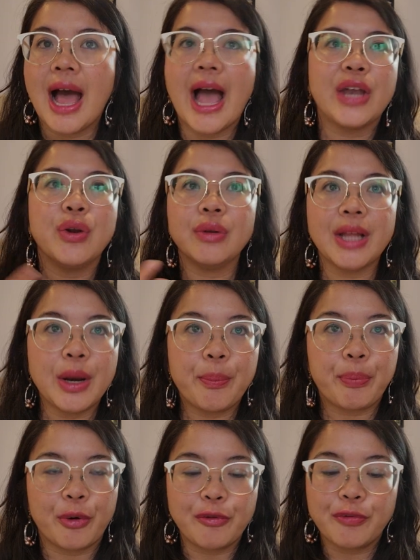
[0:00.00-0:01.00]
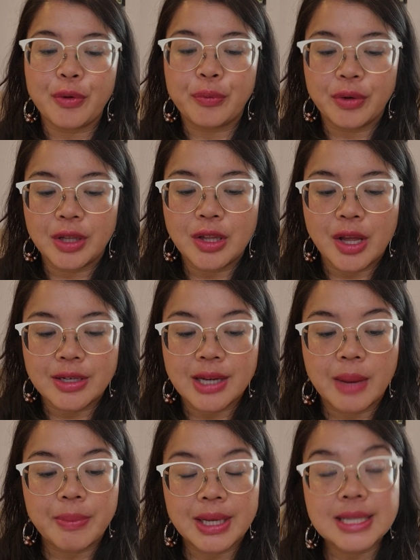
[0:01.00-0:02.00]
I don't let it burn for a really long
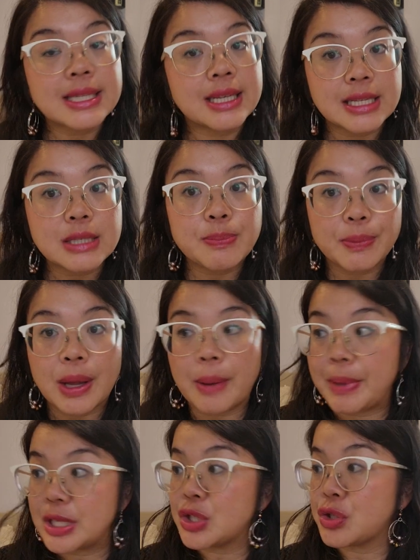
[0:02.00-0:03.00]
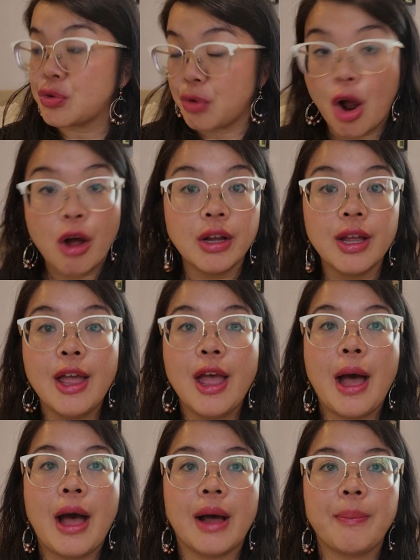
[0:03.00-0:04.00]
time because it is a bit strong,
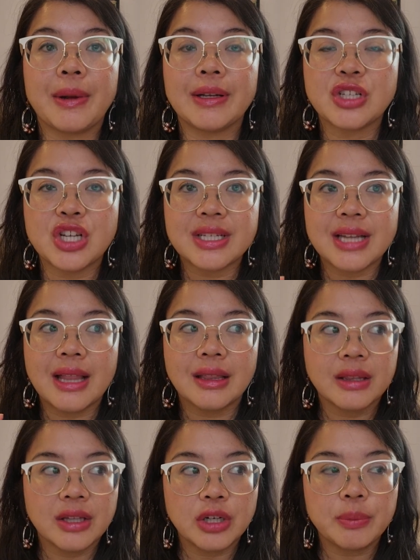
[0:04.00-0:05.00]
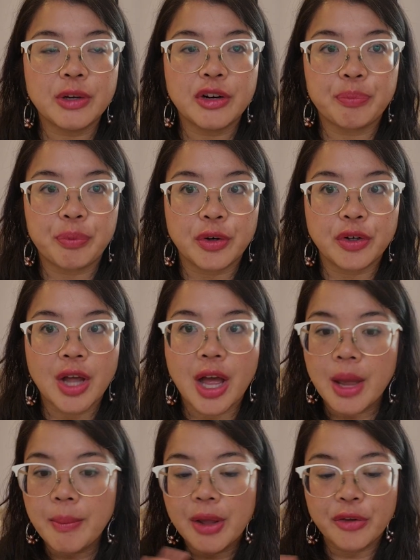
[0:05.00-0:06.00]
but just a little bit of burn
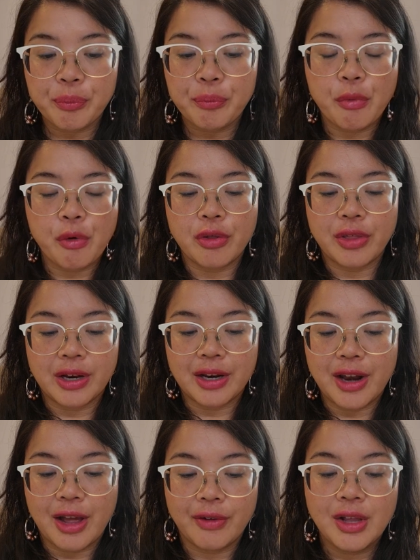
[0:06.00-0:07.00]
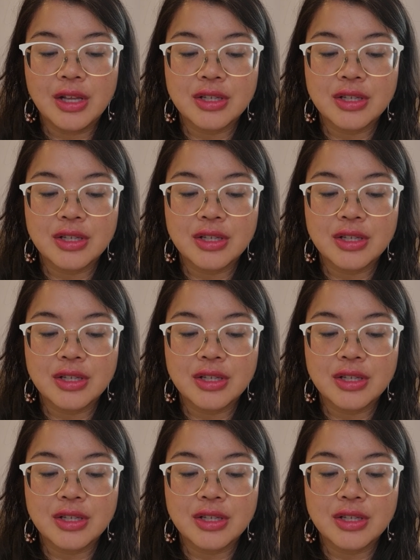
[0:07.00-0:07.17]
time is more than enough.